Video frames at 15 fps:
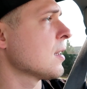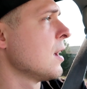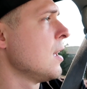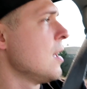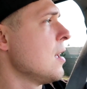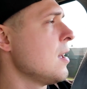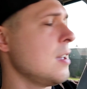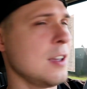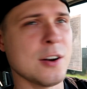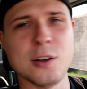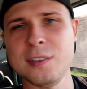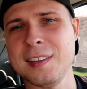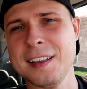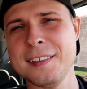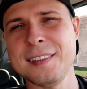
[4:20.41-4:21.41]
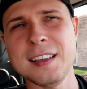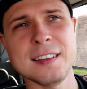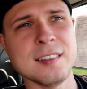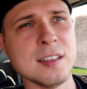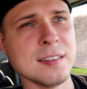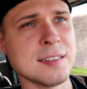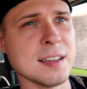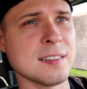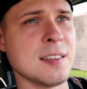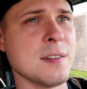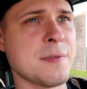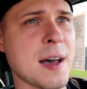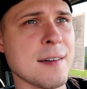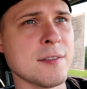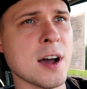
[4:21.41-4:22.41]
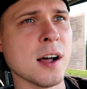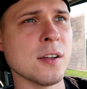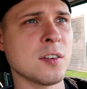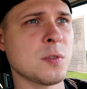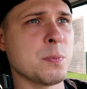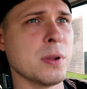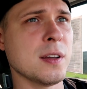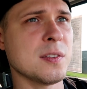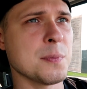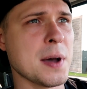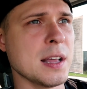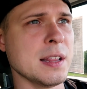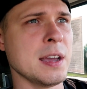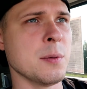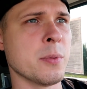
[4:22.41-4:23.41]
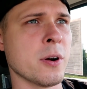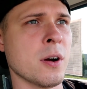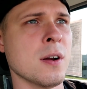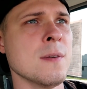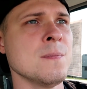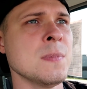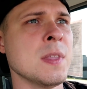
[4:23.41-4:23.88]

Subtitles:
You know, it's like $60, $65 plus my labor.